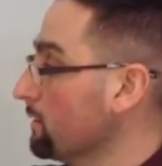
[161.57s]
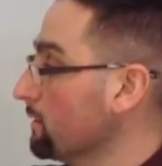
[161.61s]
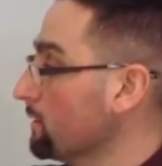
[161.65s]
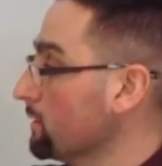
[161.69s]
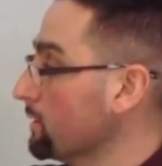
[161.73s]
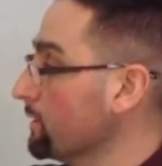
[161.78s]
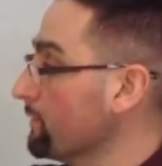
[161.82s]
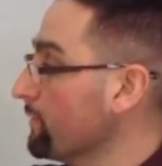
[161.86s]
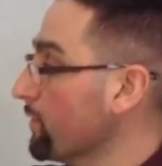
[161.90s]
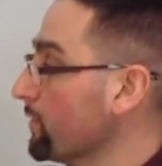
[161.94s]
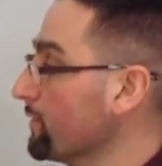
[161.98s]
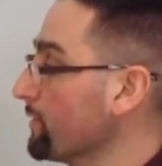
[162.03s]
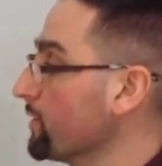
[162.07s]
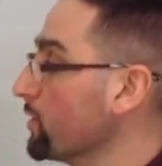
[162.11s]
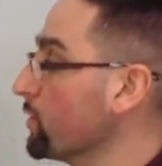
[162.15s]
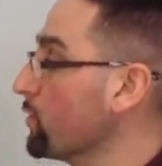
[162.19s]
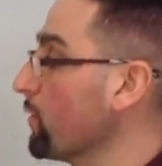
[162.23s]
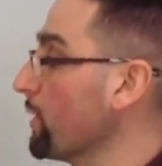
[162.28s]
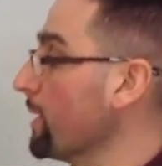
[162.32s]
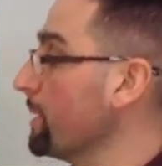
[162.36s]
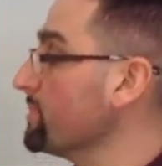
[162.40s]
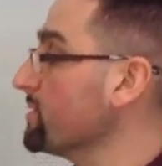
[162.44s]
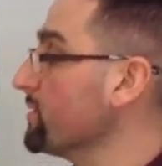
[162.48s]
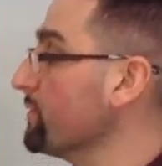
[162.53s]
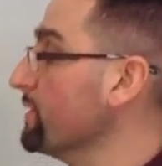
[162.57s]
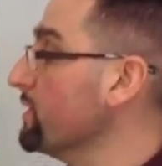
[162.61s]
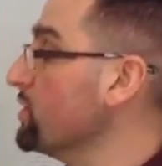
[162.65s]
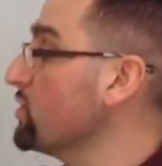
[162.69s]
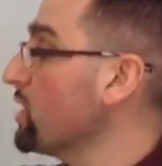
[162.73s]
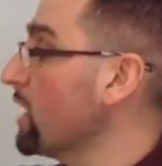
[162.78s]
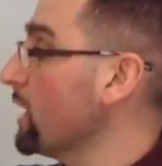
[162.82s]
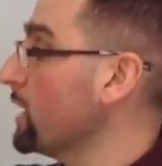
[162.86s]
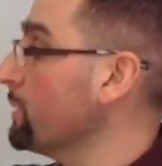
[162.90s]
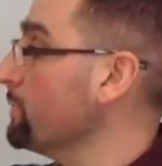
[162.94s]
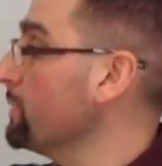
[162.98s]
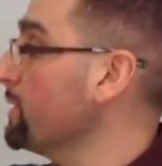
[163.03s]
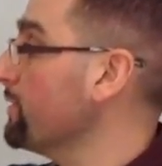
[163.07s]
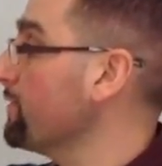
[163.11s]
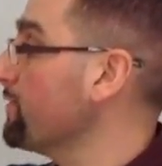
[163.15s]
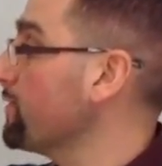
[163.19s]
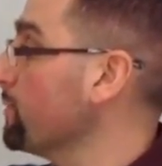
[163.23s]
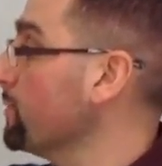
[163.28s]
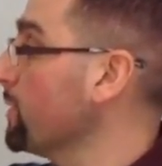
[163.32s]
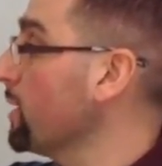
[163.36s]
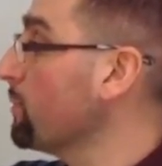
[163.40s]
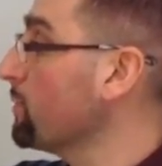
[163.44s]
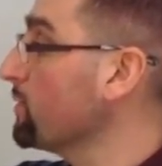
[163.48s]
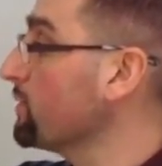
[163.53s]
Convert the grams of each element
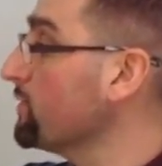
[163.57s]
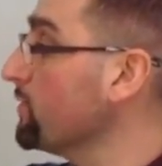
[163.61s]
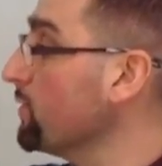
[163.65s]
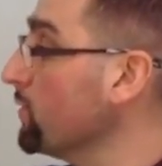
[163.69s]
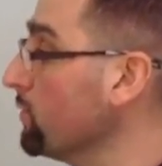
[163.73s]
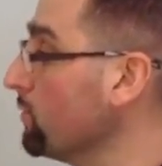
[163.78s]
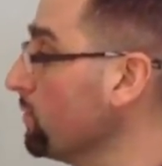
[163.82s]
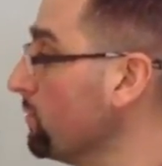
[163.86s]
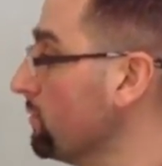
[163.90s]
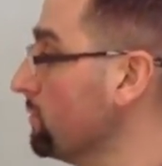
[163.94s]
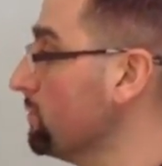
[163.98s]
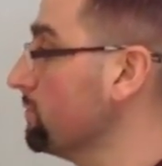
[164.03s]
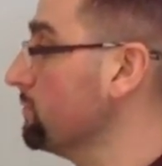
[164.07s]
from number 2